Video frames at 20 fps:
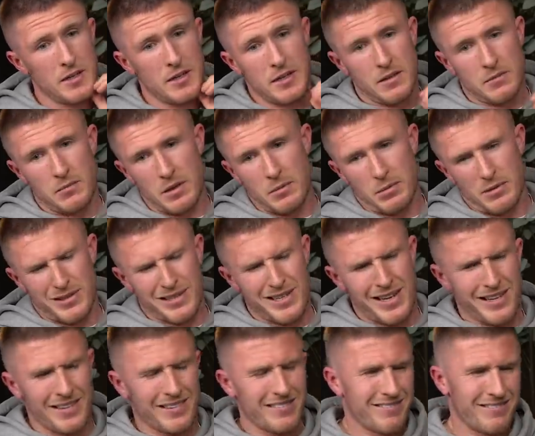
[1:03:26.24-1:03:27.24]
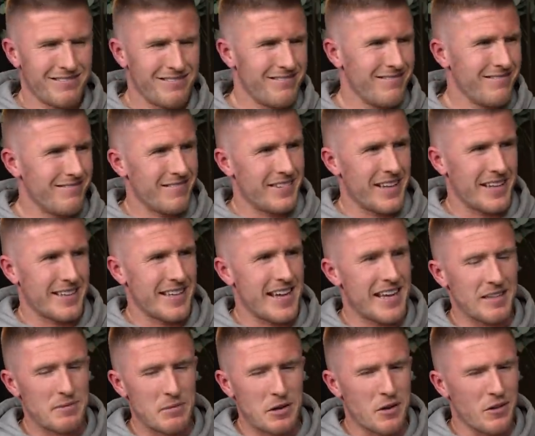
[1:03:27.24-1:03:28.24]
People say, at the end
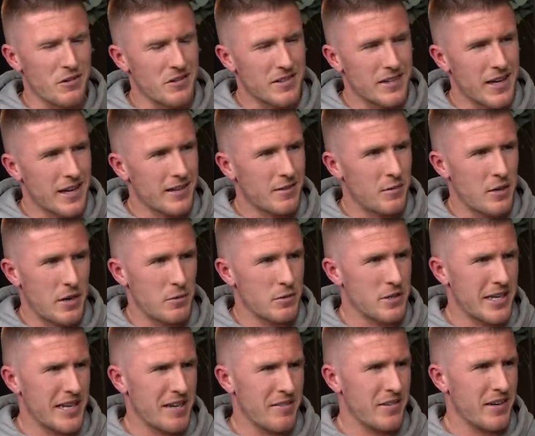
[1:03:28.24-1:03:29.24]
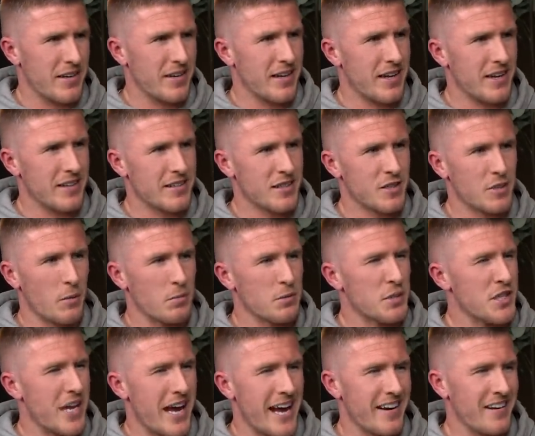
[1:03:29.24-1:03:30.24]
of my contract, when I was leaving, I stopped
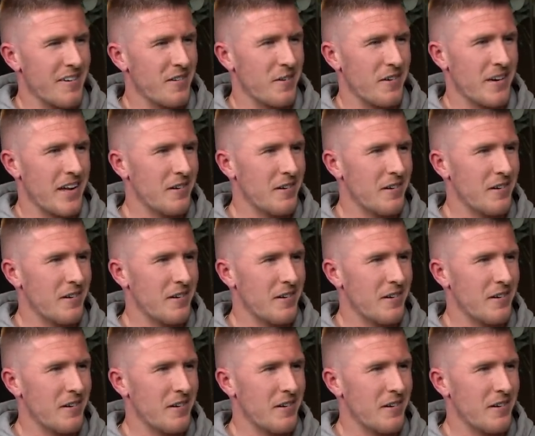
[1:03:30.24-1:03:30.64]
trying and all that,